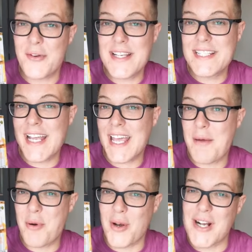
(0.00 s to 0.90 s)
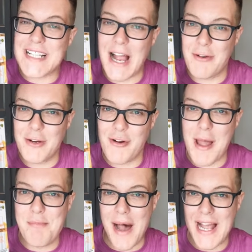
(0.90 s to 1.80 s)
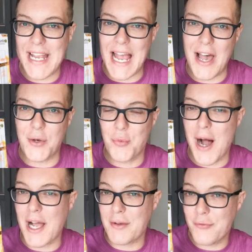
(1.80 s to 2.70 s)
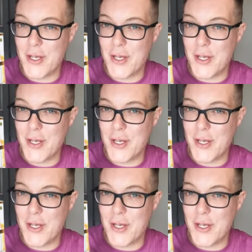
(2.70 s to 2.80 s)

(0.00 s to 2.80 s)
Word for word: Three skincare products I regret buying and why.